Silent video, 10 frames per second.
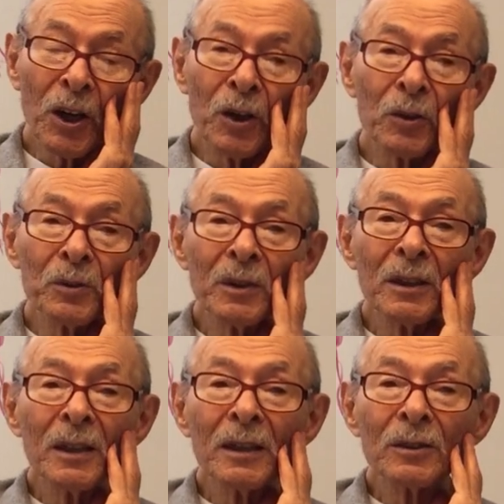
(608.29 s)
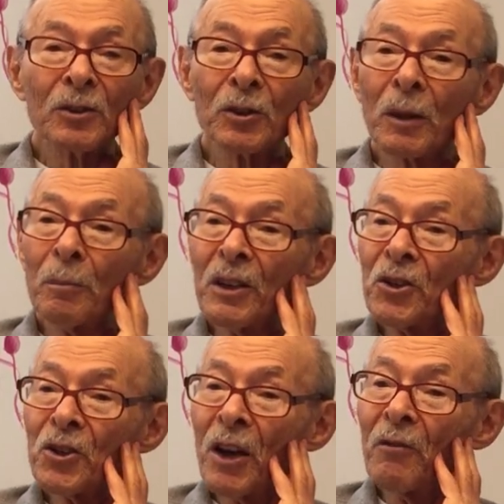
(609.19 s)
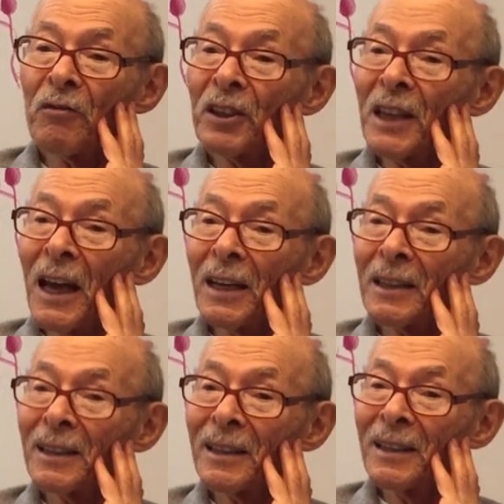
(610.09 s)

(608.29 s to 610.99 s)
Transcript: go to the beach every day.